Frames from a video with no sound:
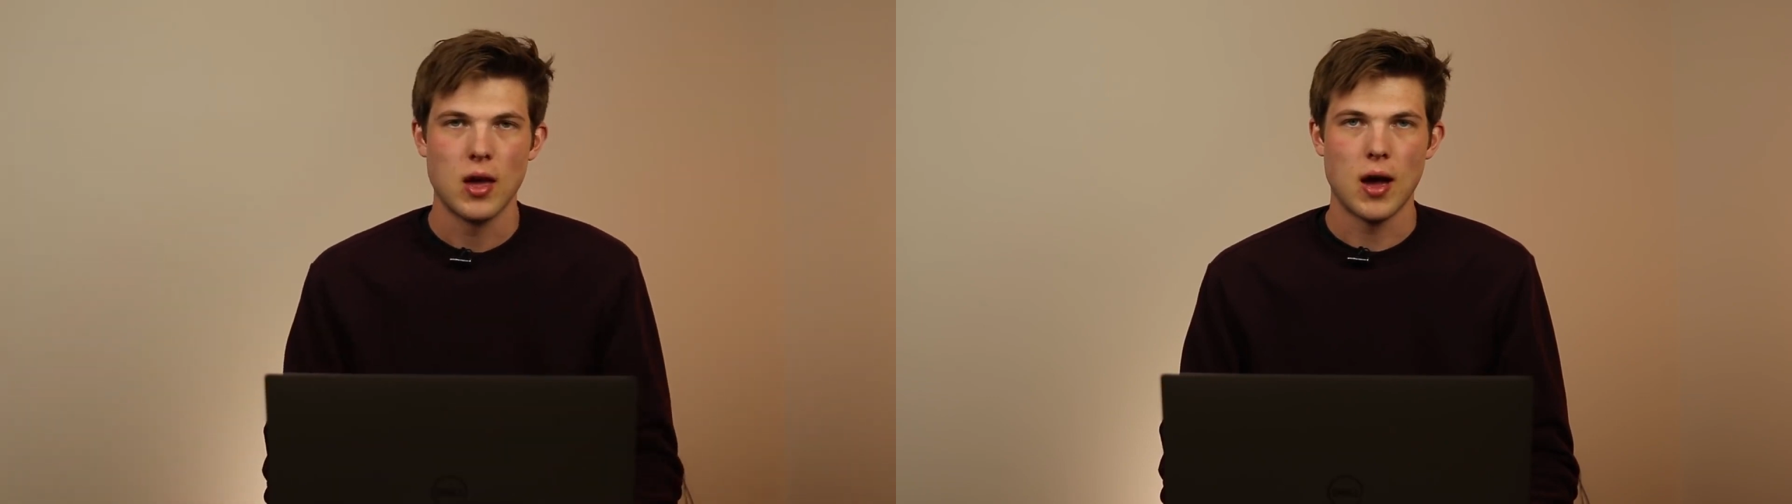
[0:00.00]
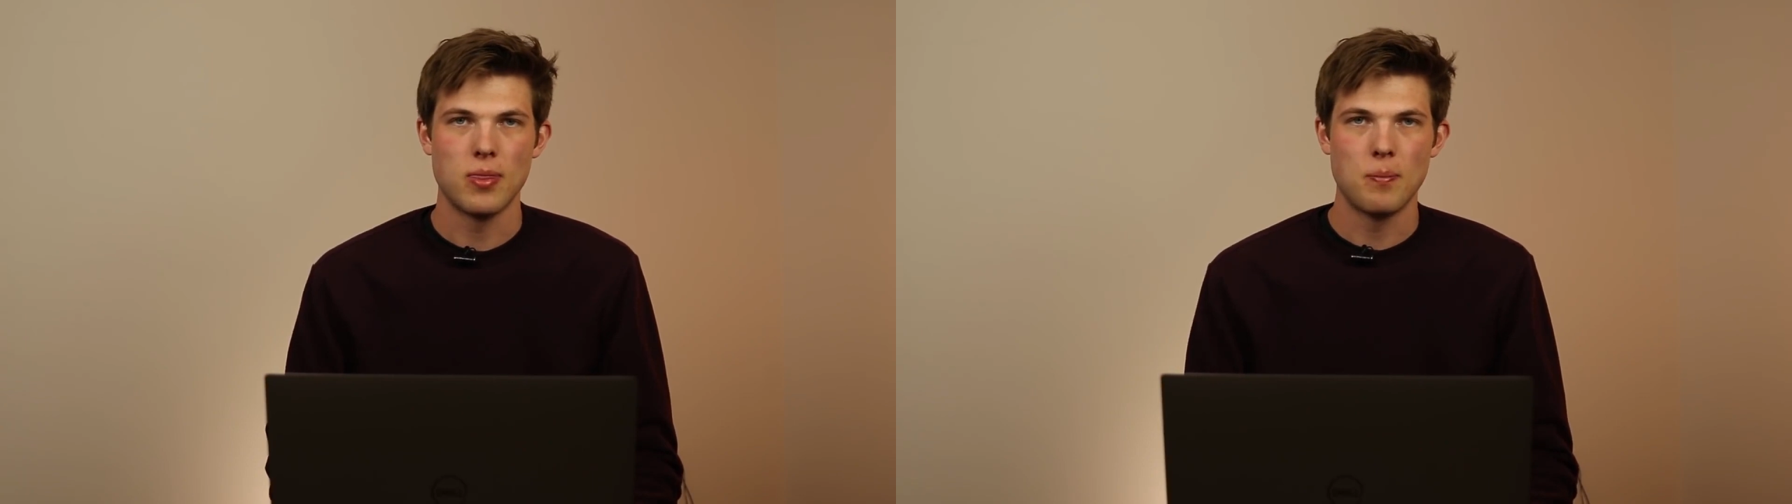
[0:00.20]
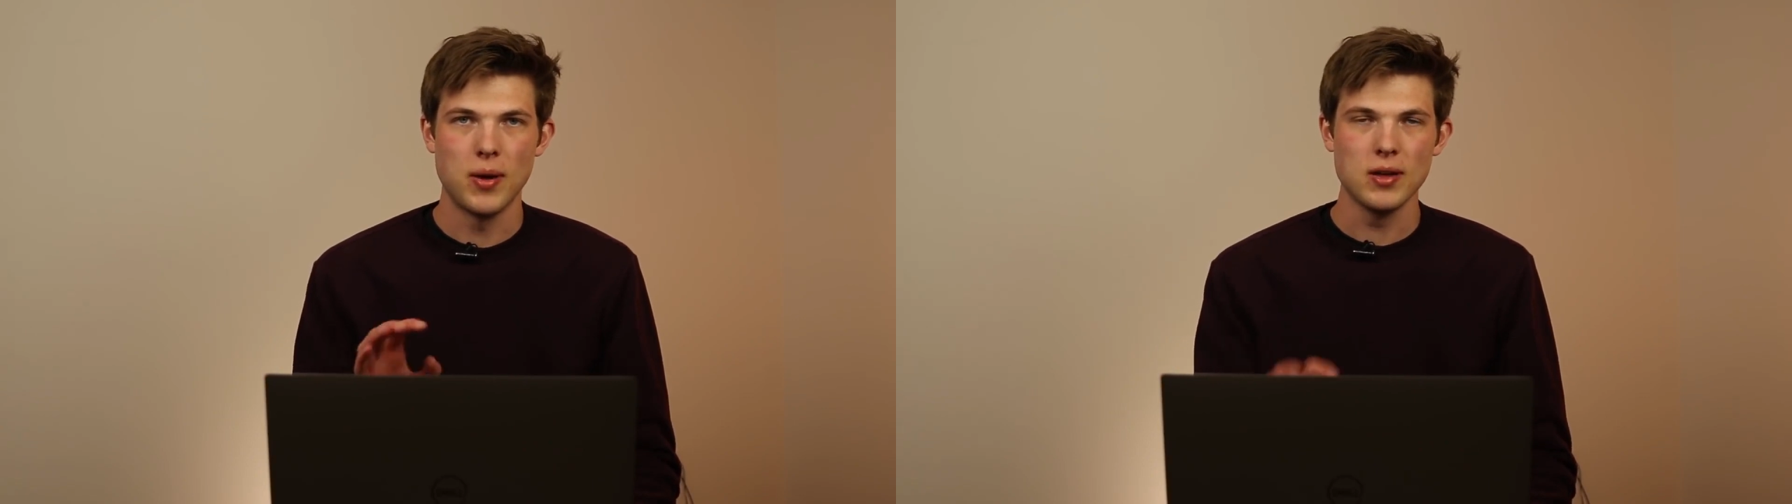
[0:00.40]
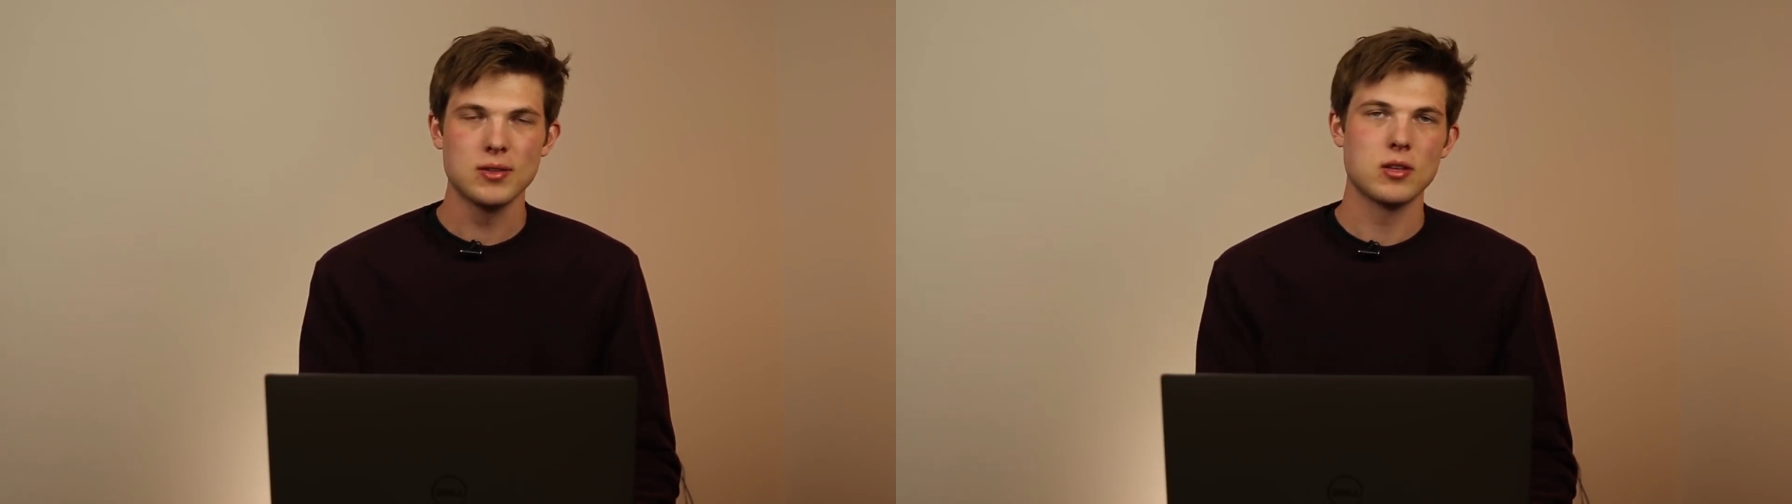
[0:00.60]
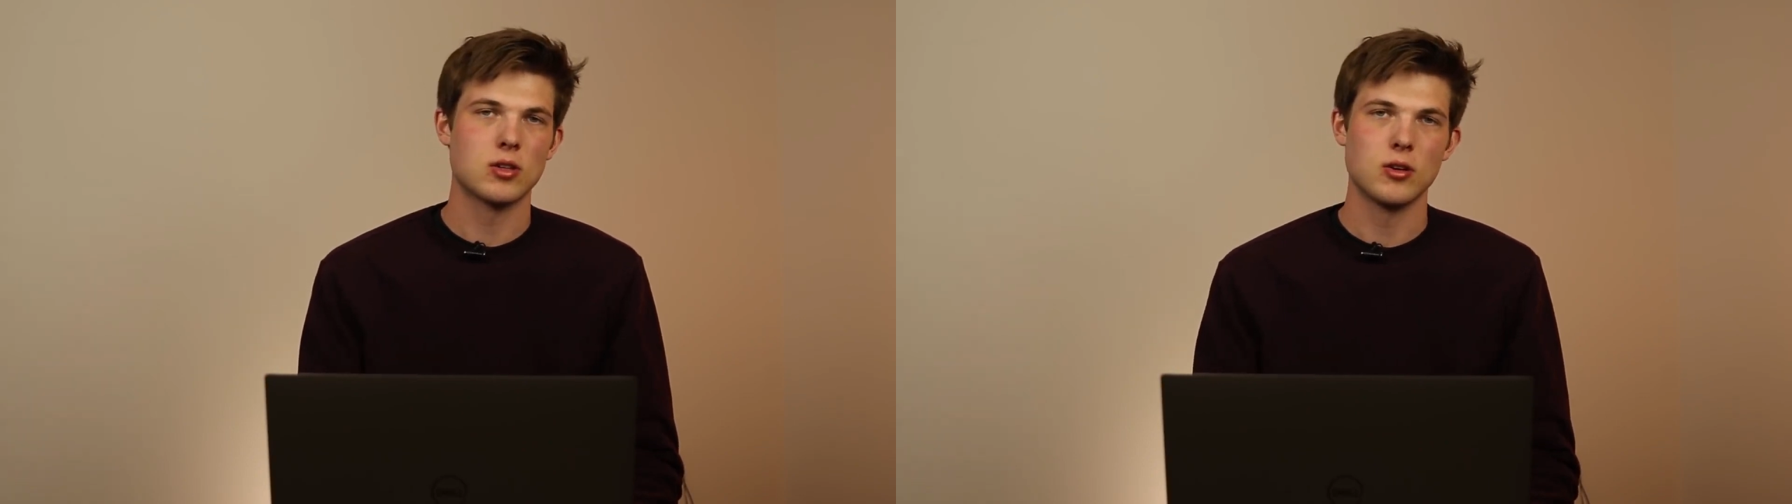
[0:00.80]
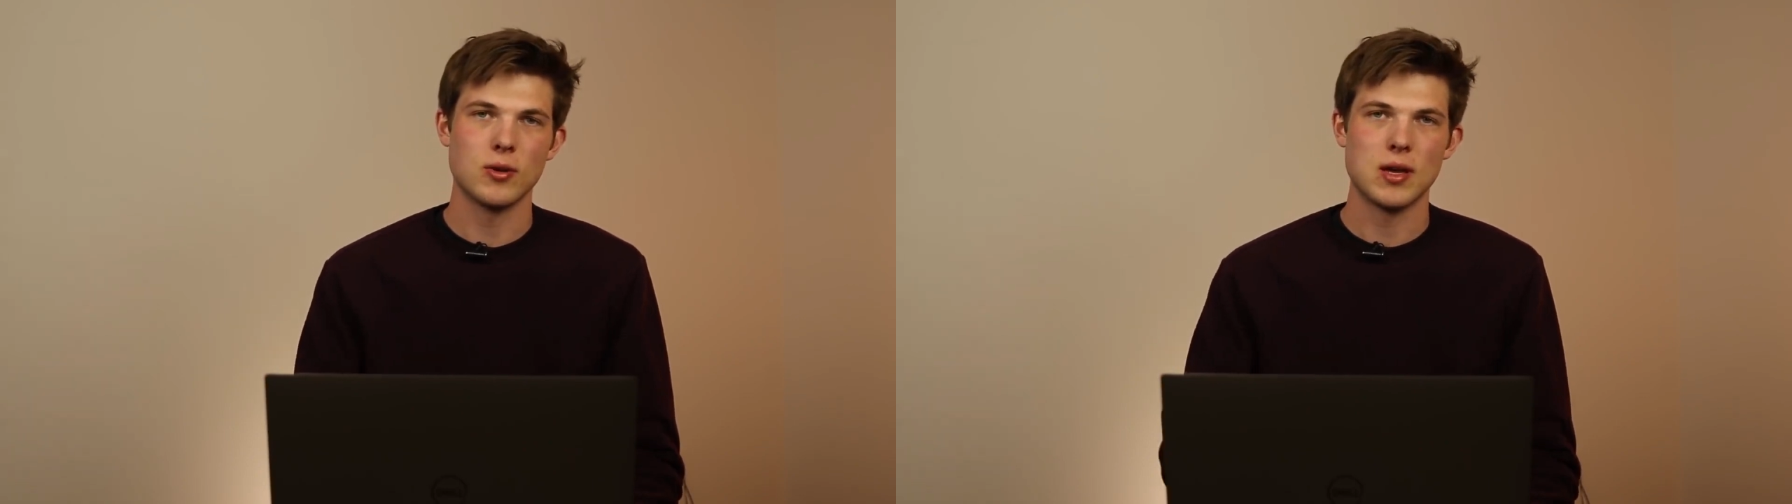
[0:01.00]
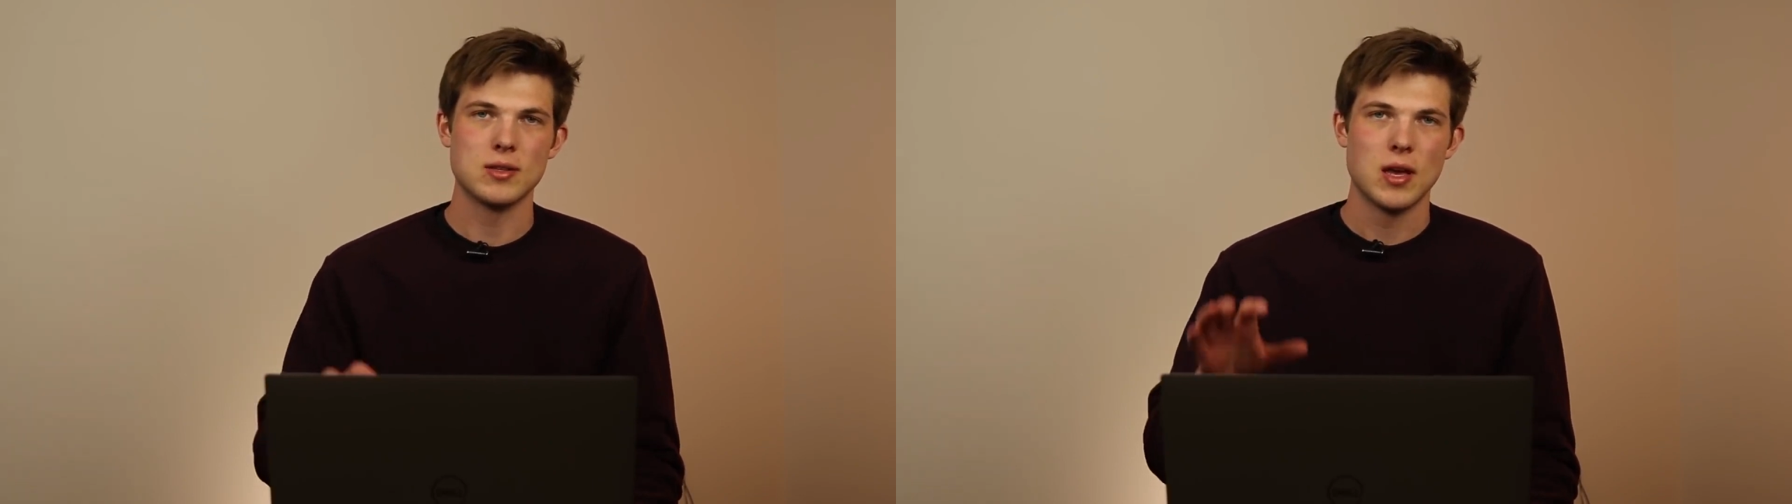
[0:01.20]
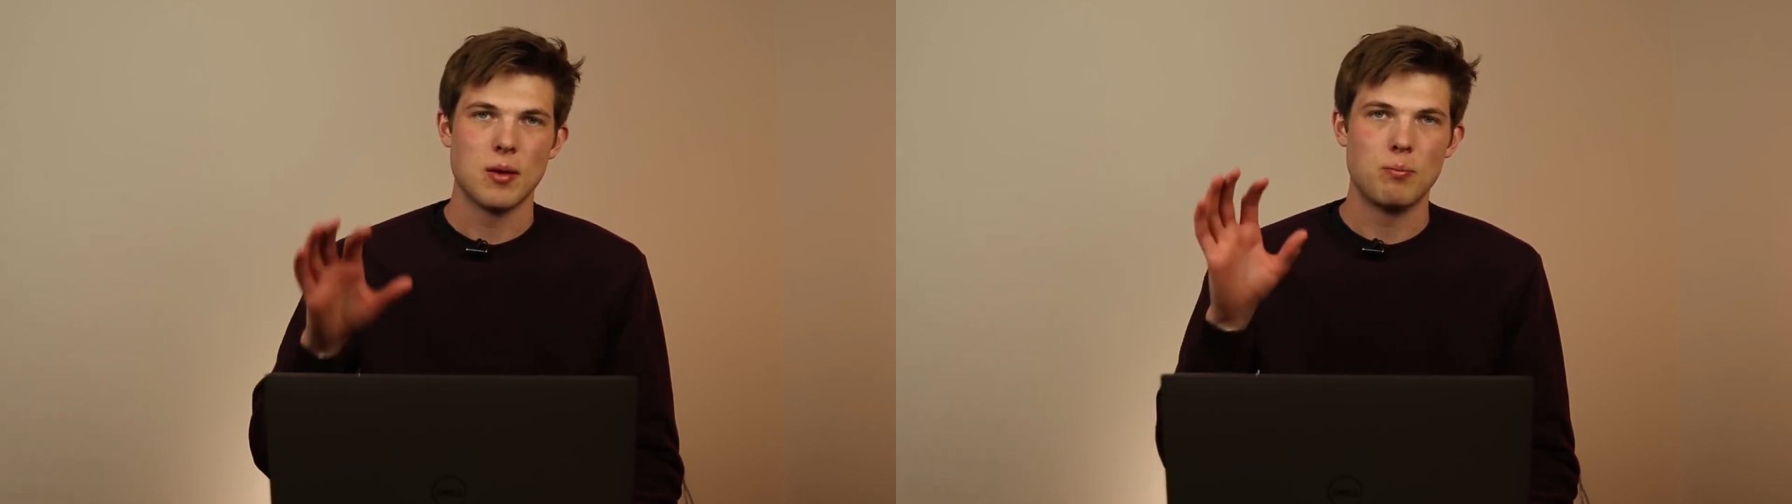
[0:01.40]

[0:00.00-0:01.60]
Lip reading: The biggest thing too is